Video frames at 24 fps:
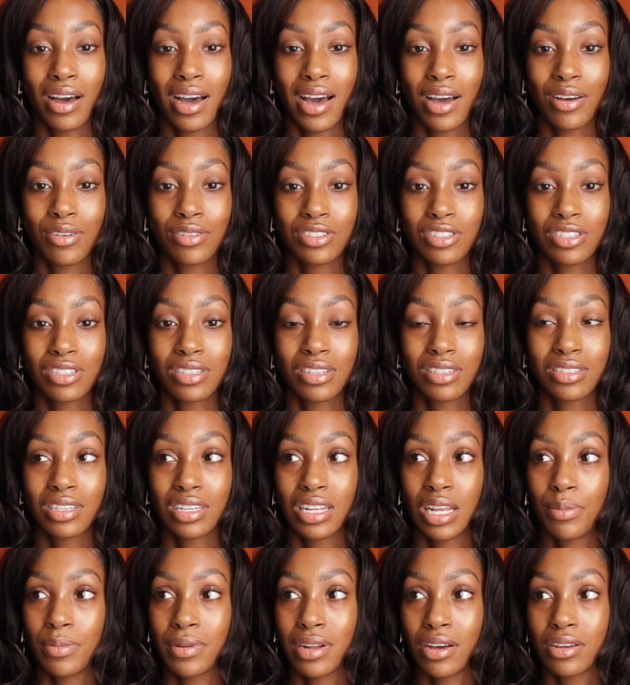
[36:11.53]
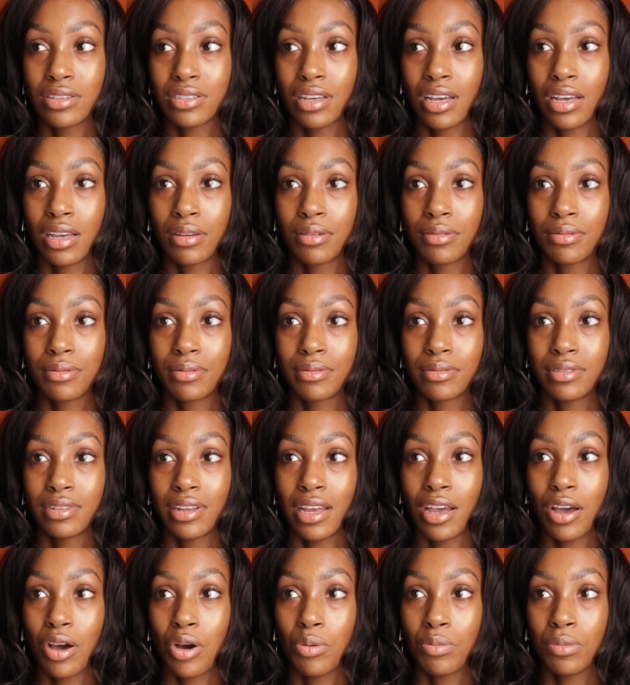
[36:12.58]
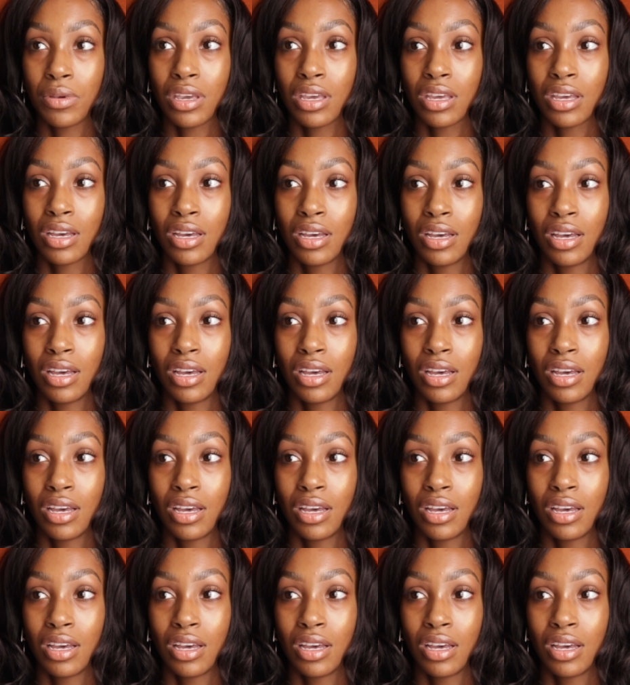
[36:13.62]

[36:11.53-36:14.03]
I was just looked at him and I was like, Naomi?